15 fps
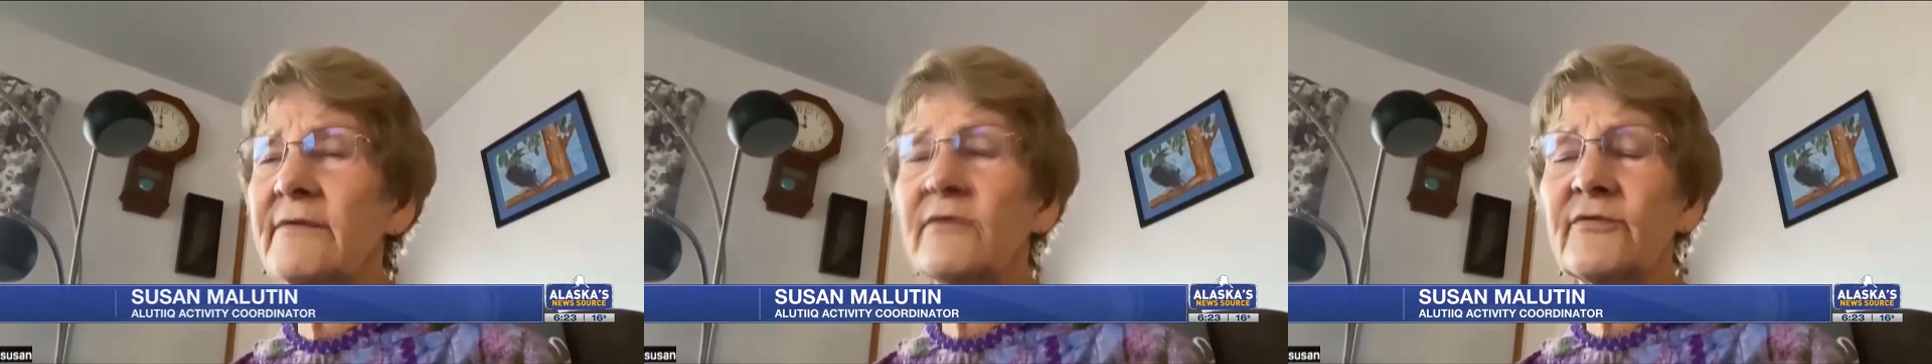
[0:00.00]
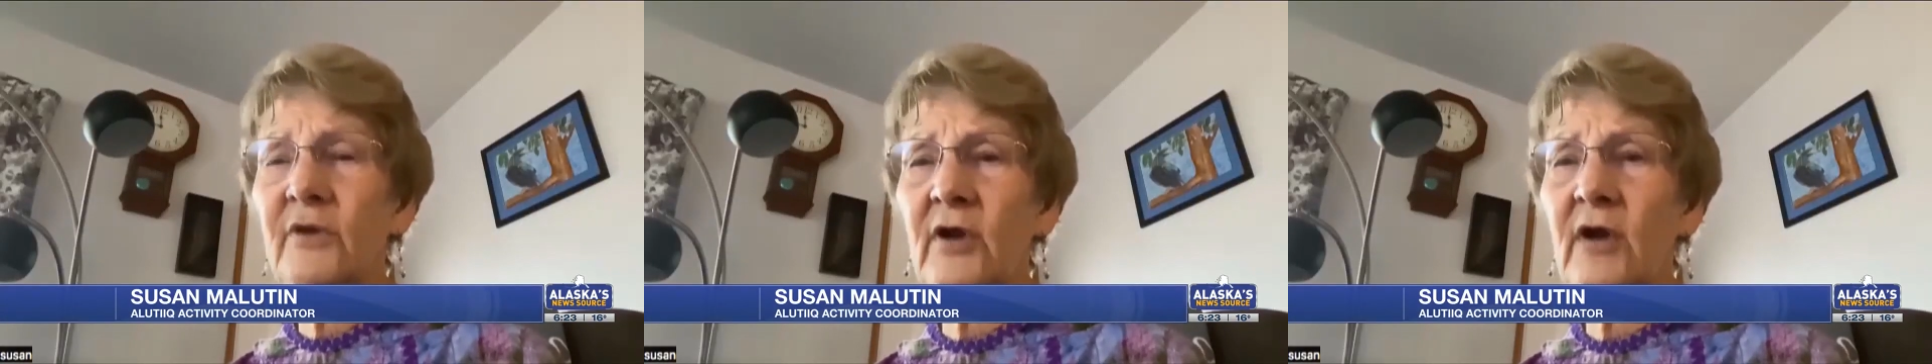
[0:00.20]

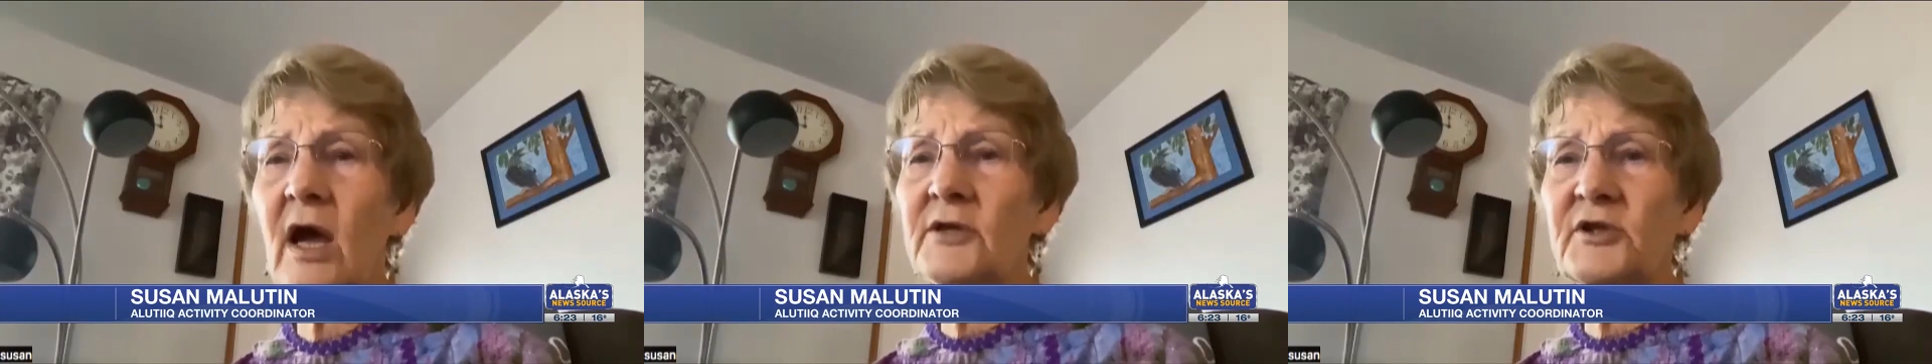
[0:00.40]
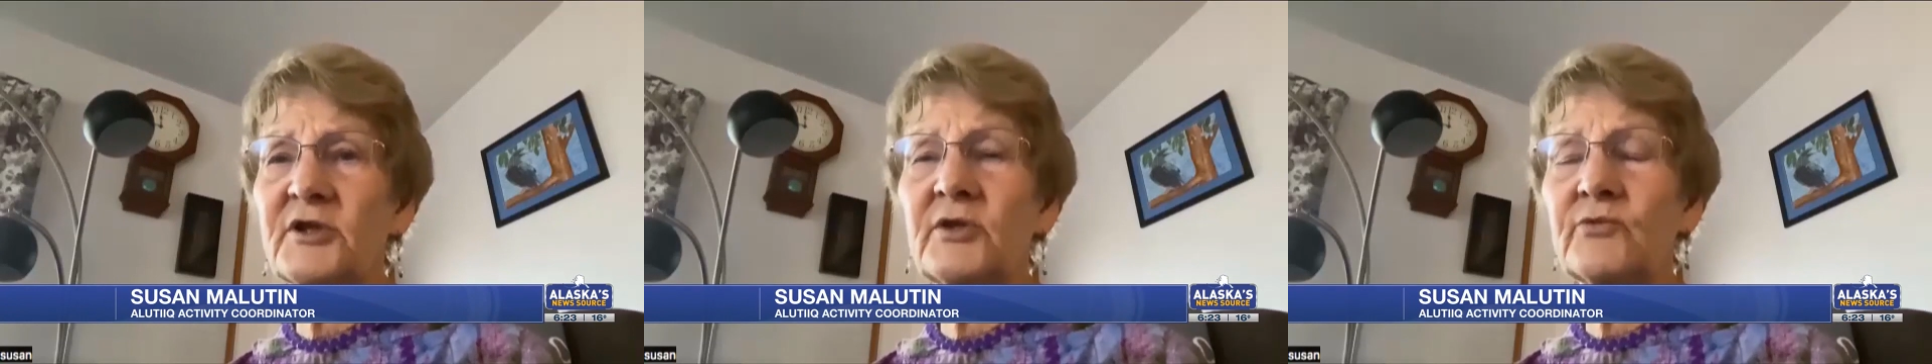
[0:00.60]

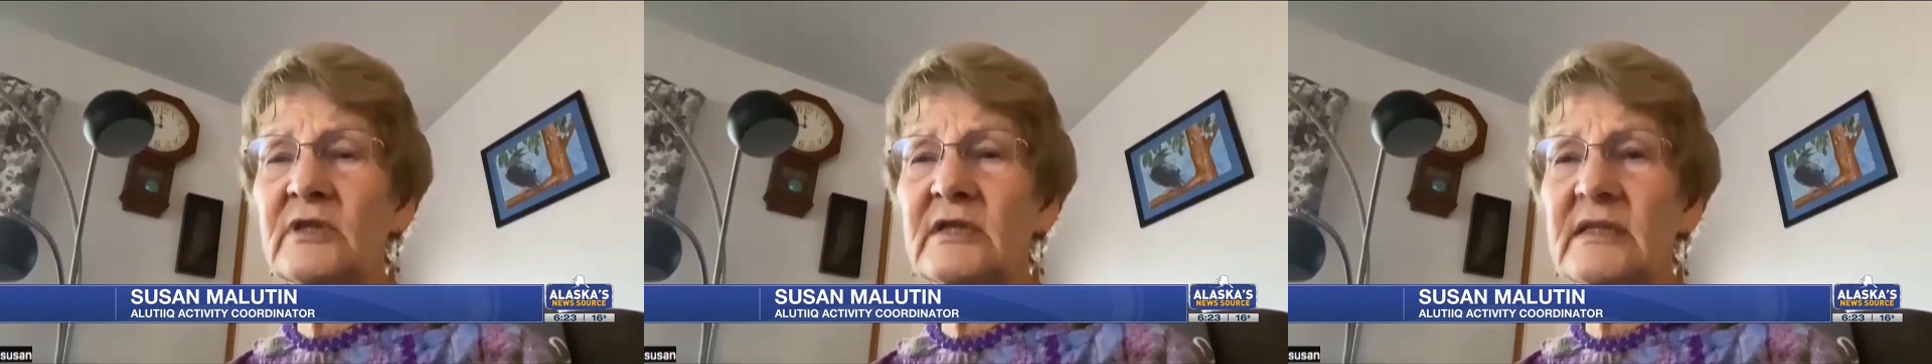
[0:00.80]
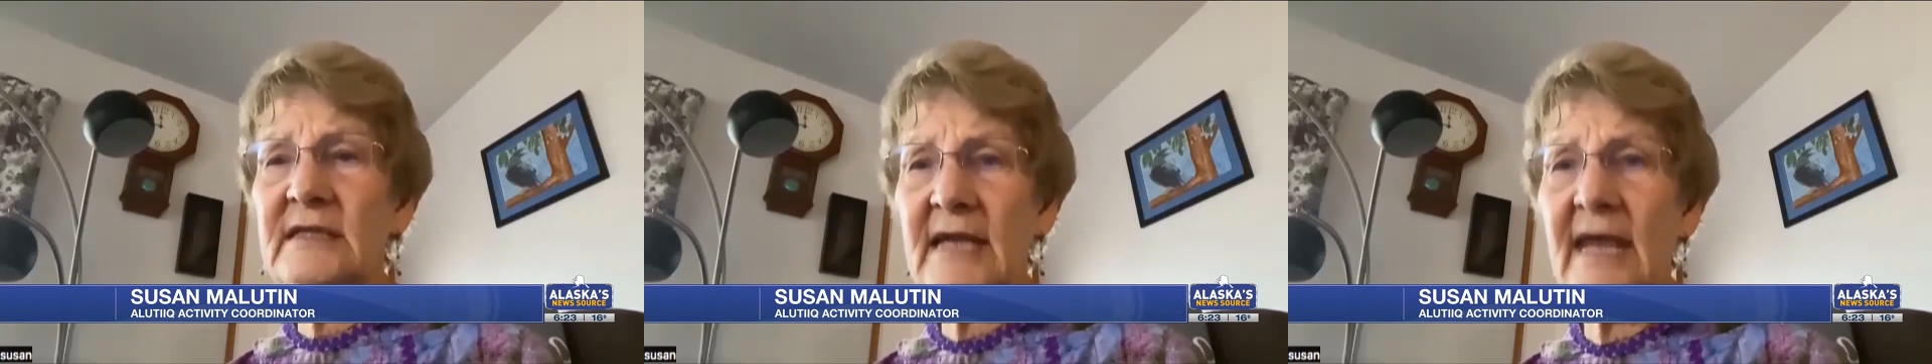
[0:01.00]
forgot she
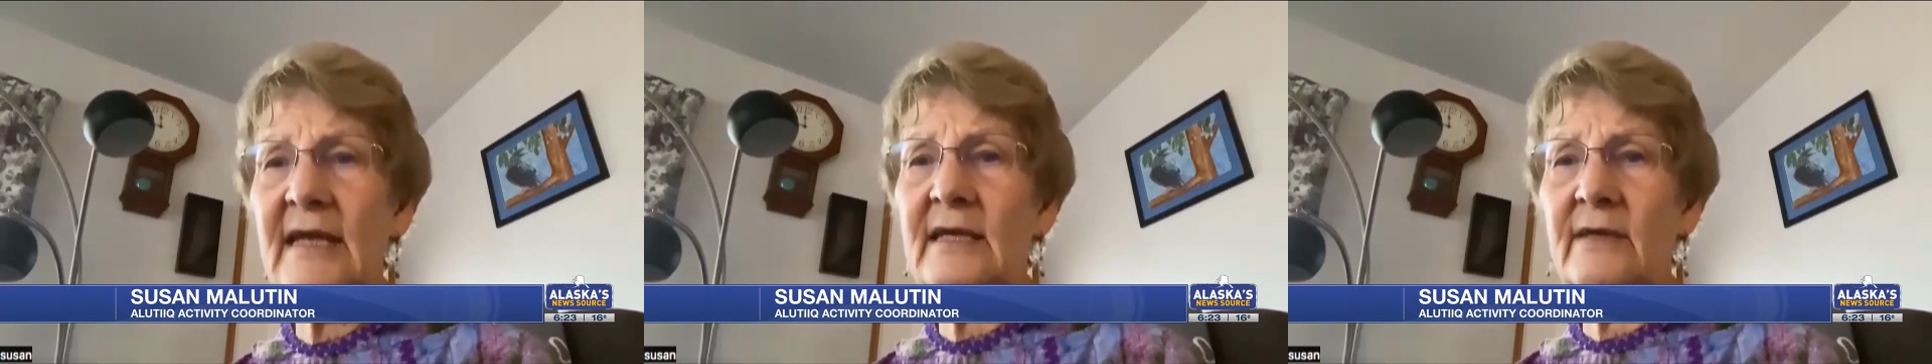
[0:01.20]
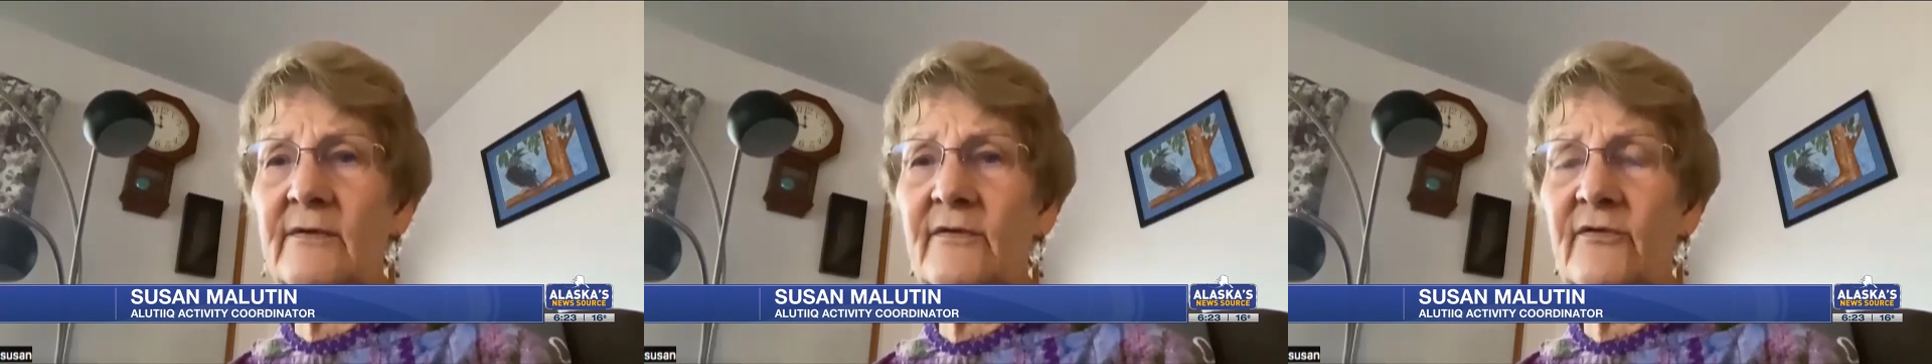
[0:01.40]
was
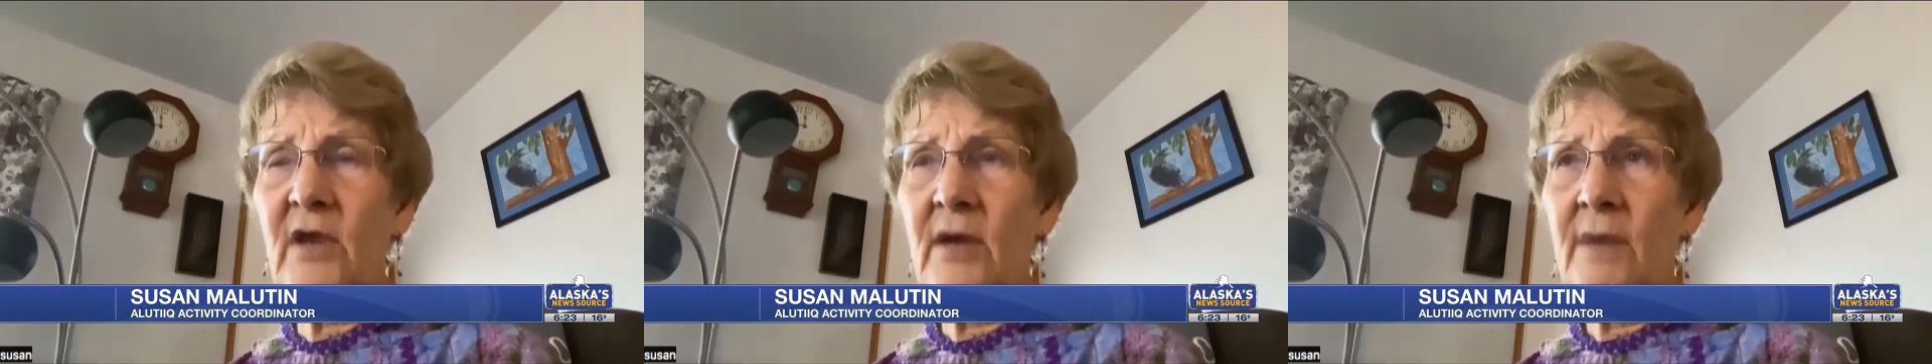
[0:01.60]
Native